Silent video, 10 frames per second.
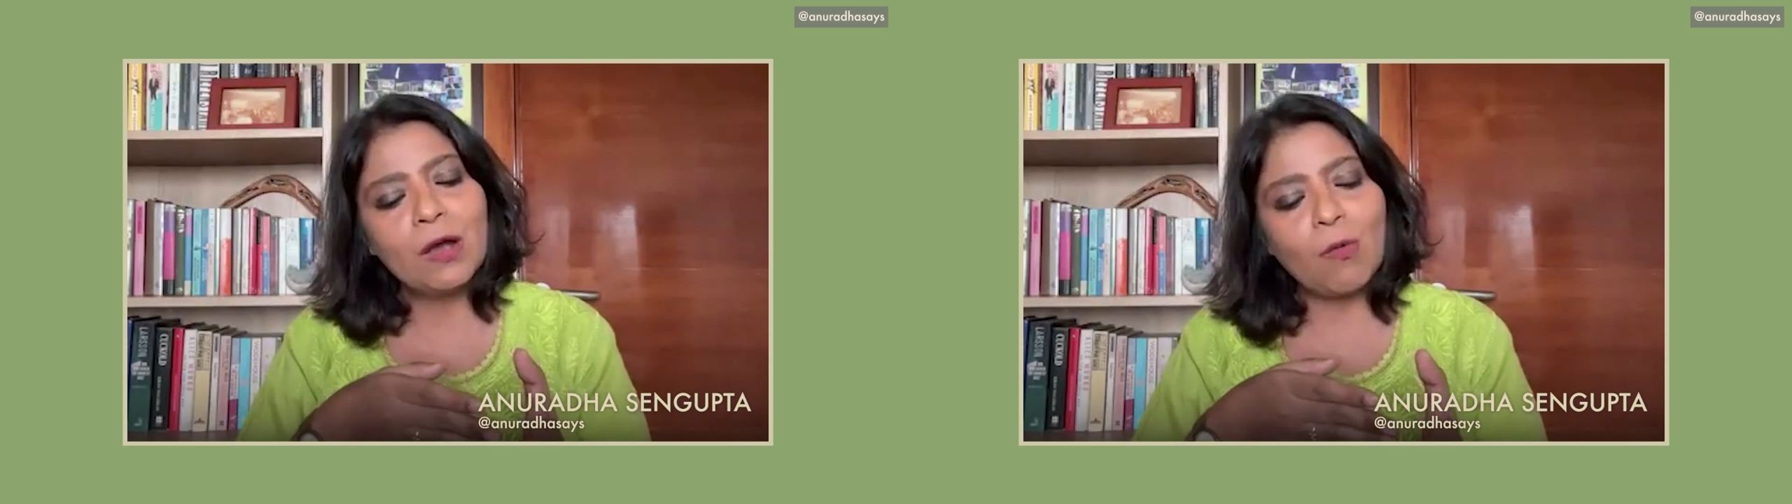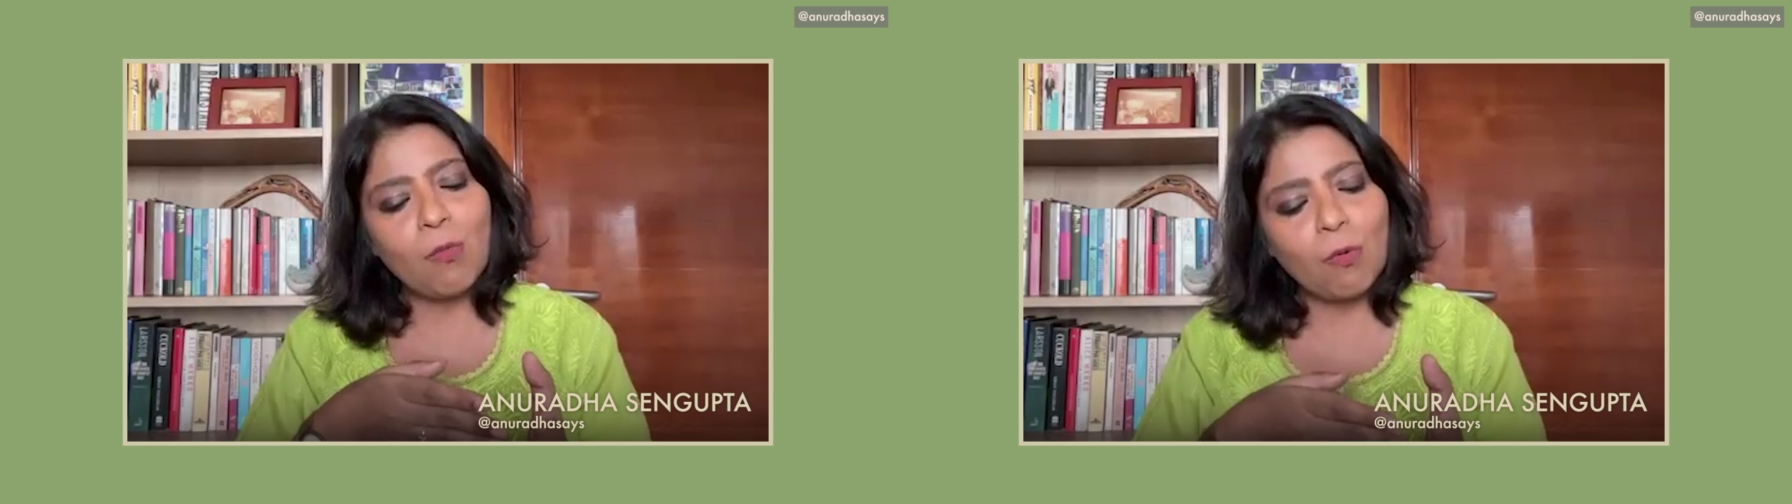
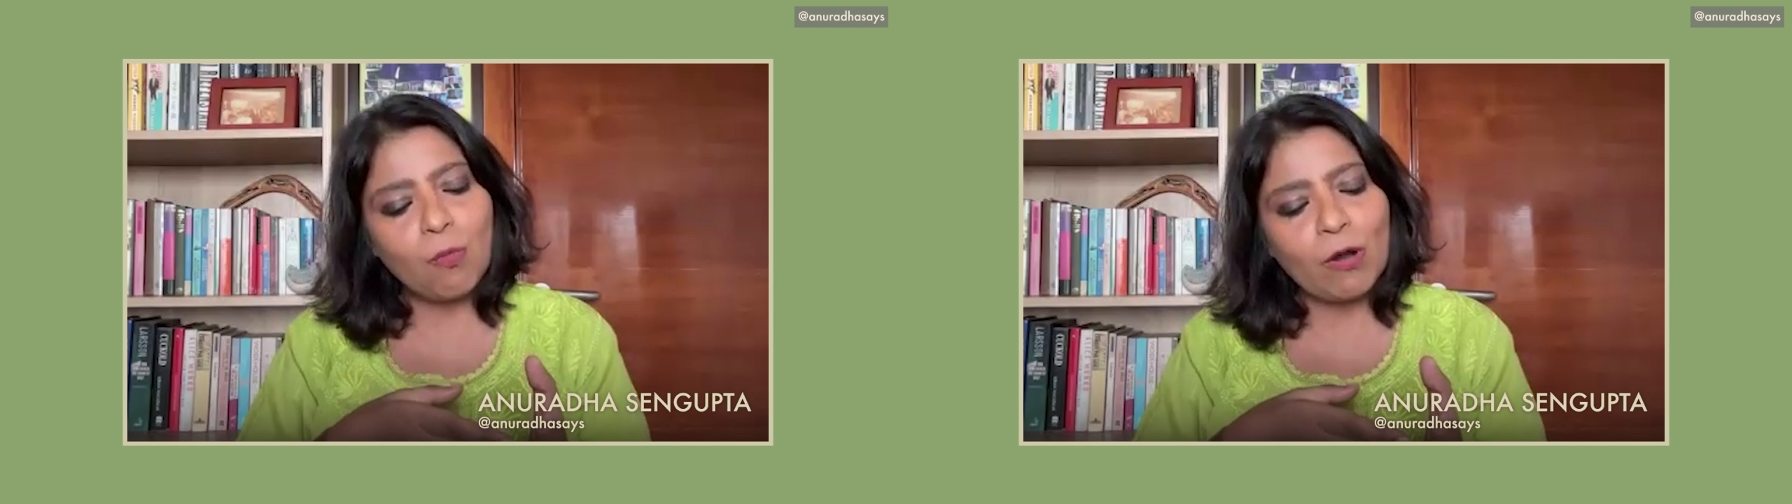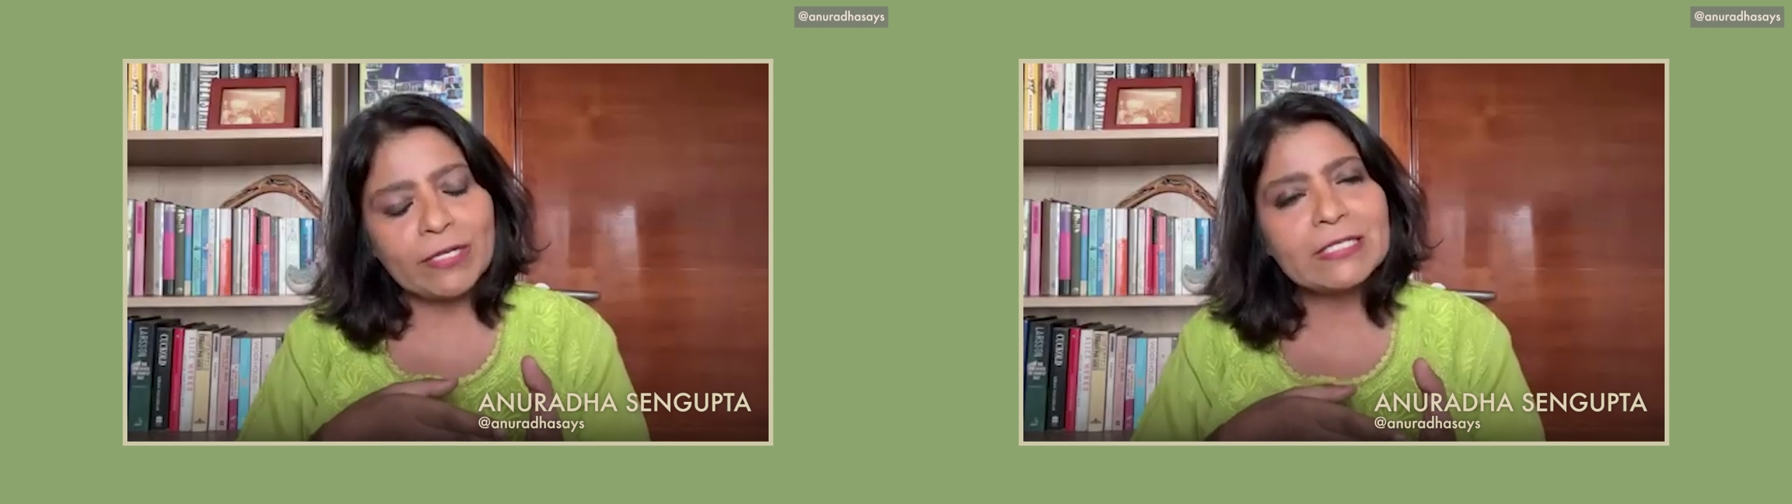or
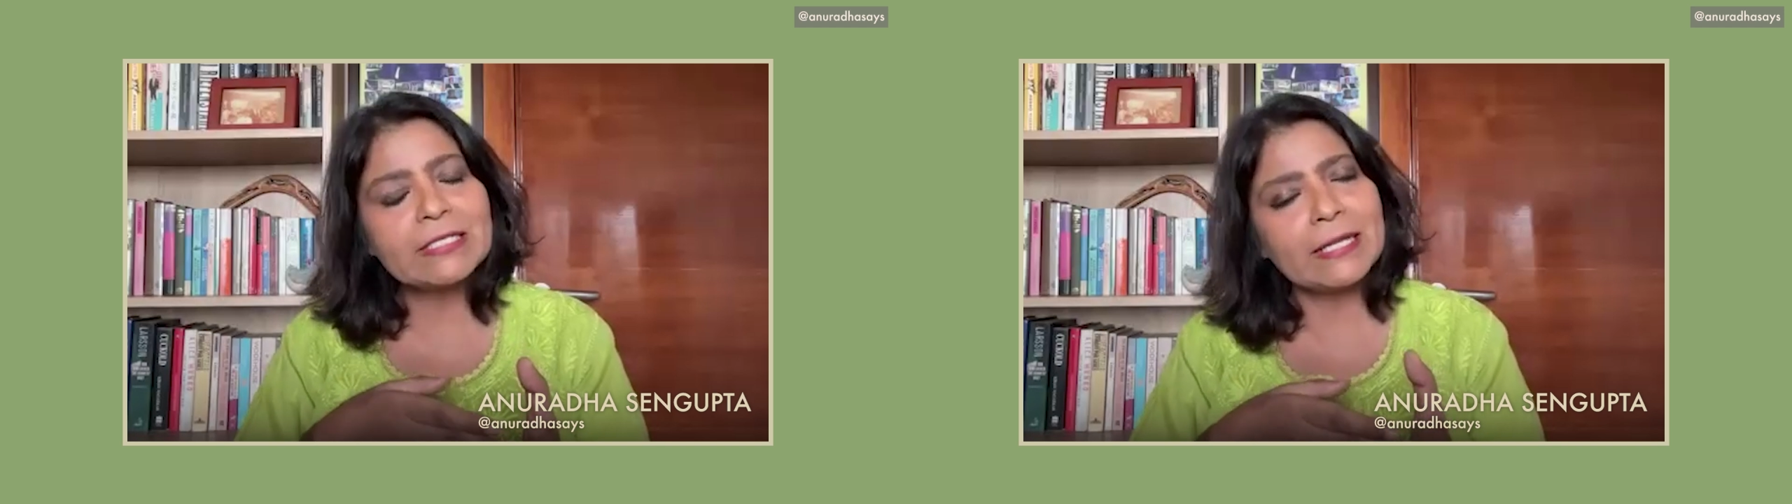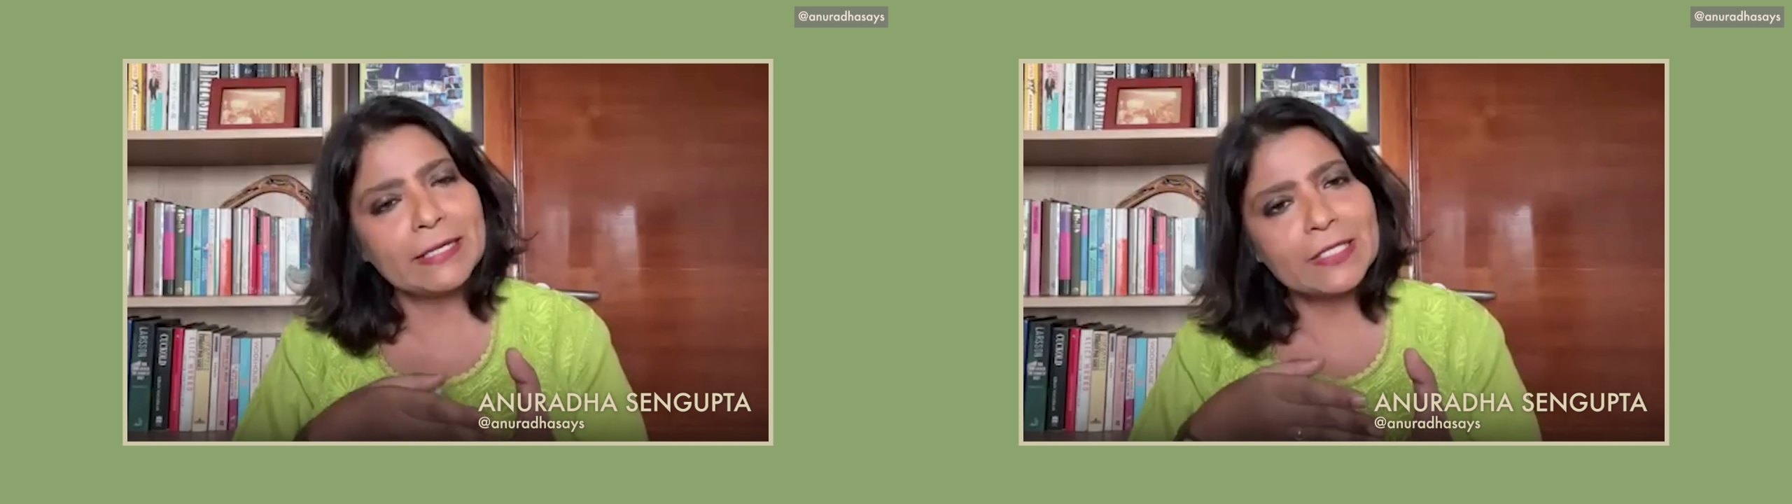what is
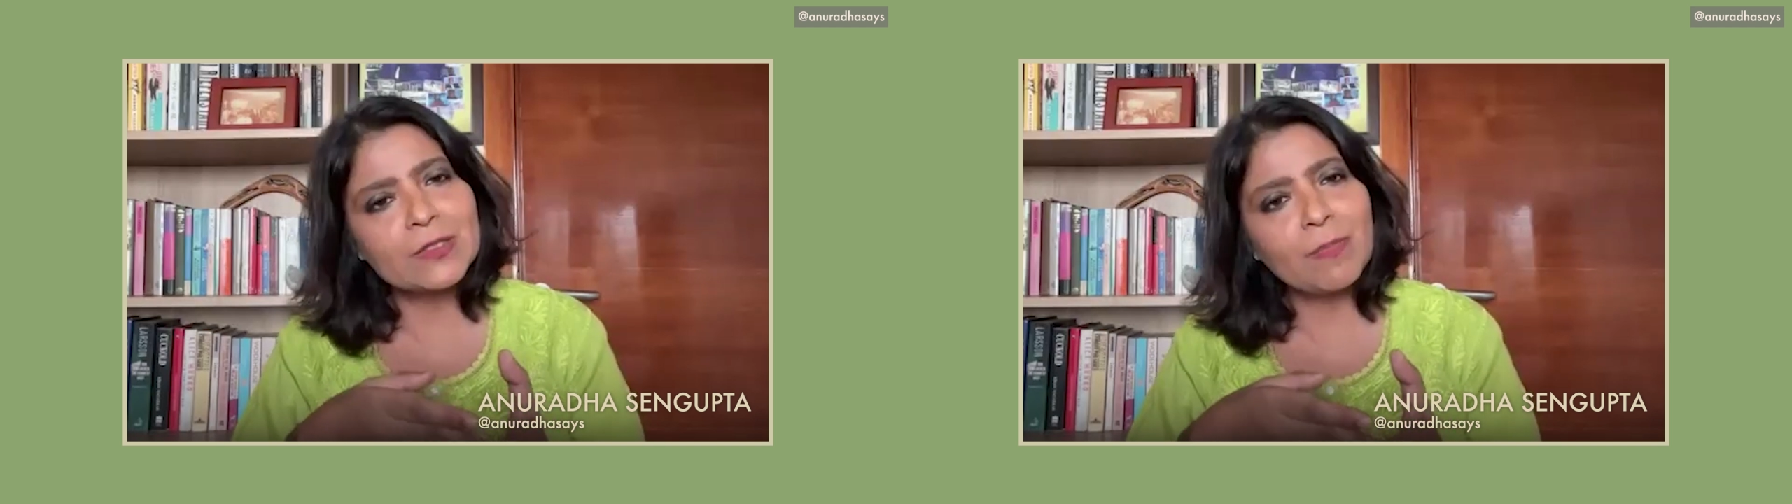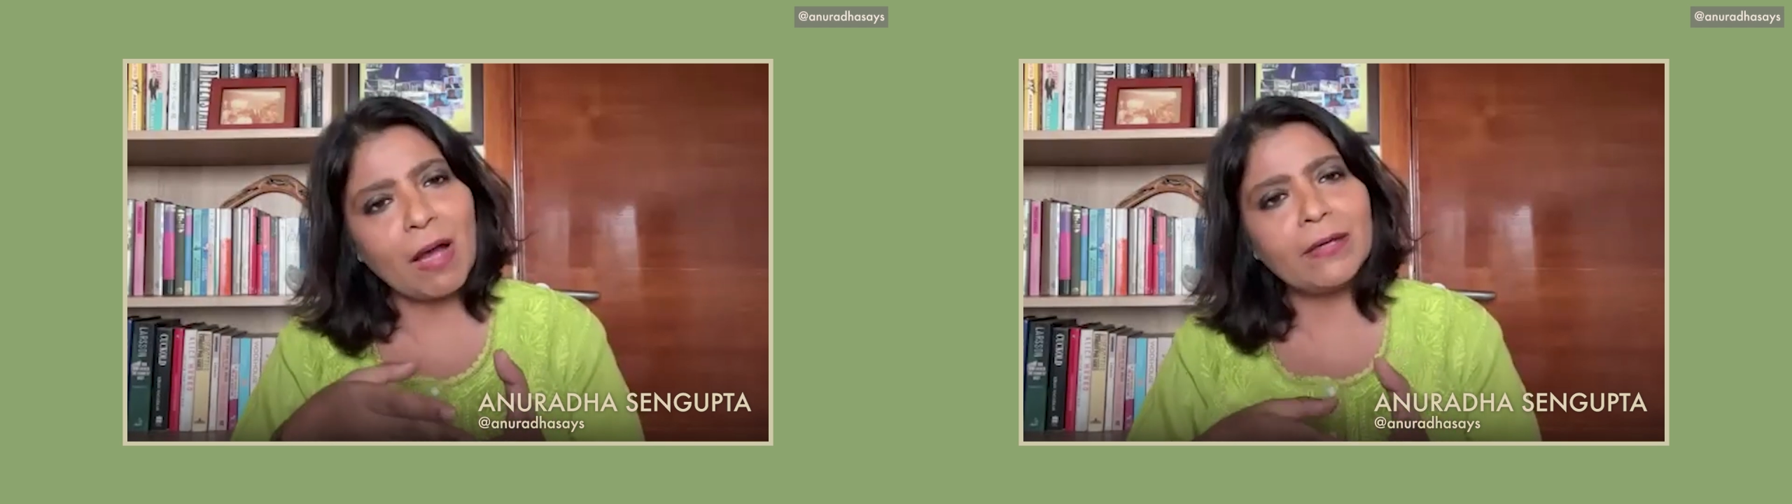it that
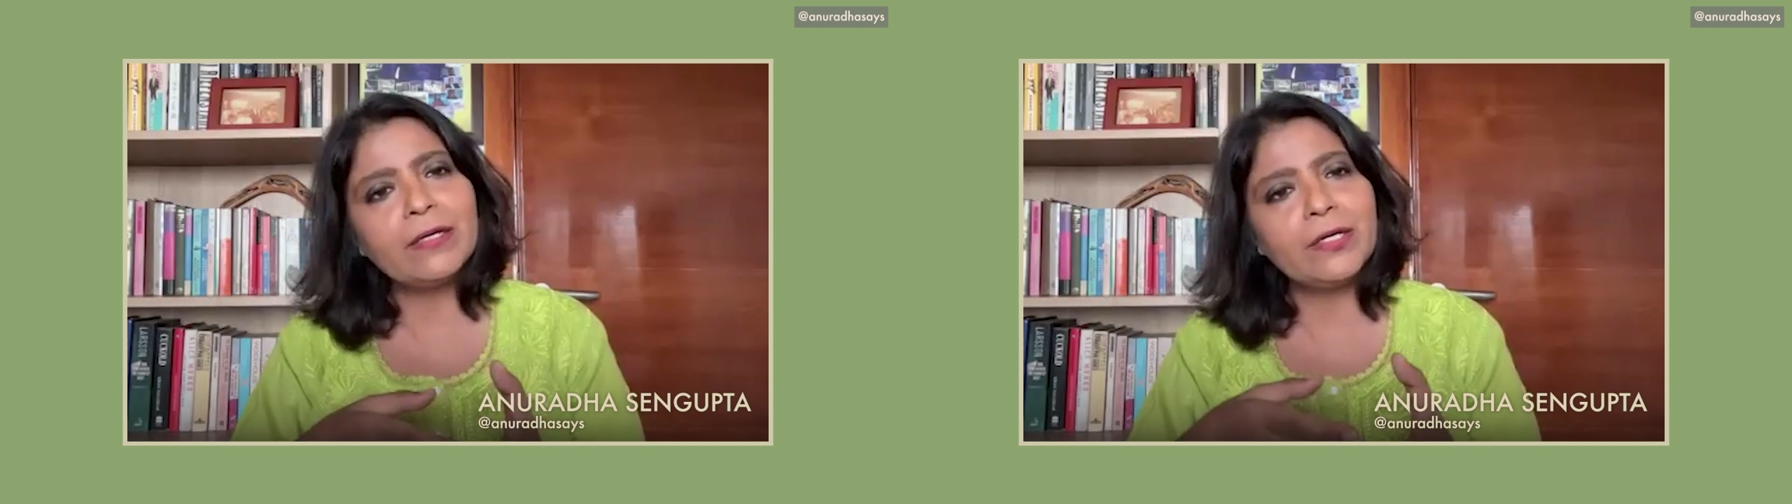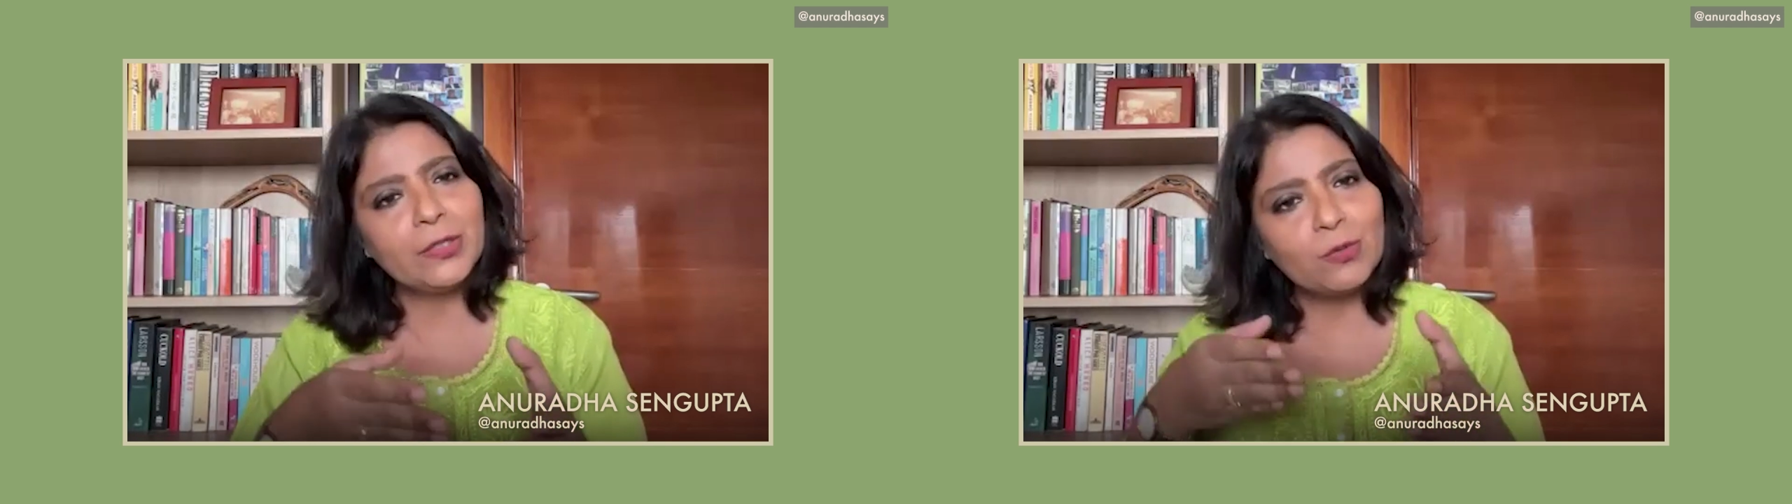
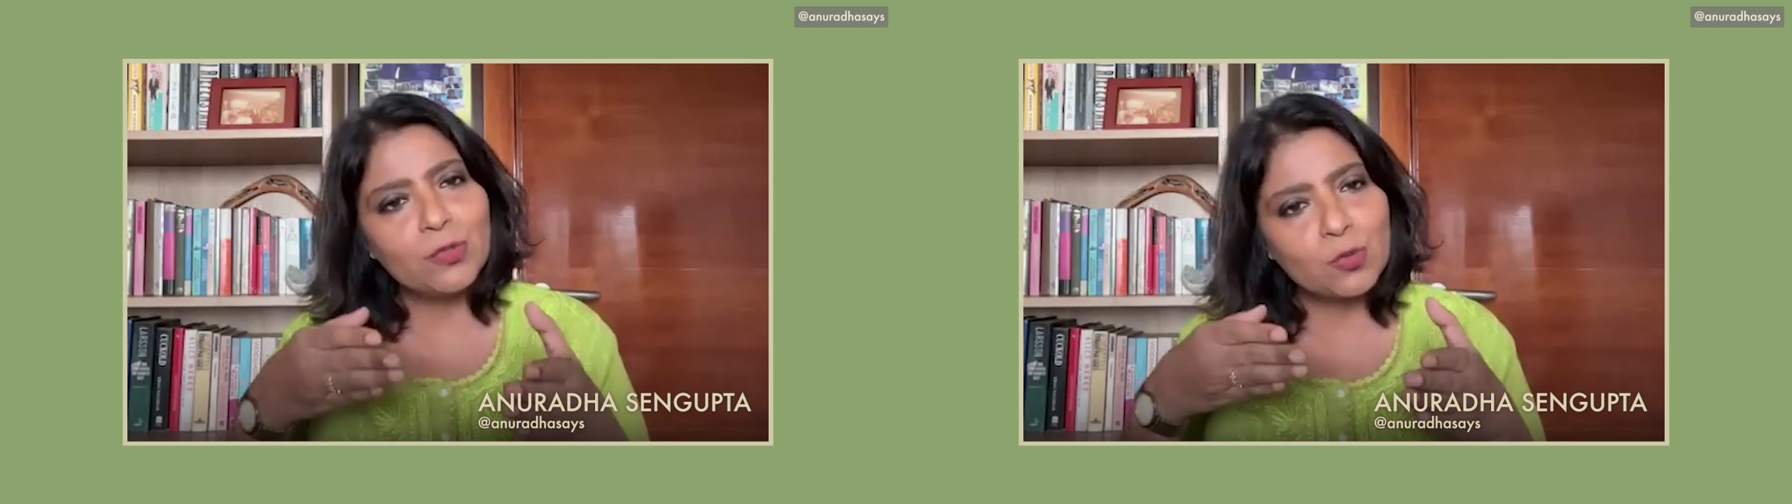inspired you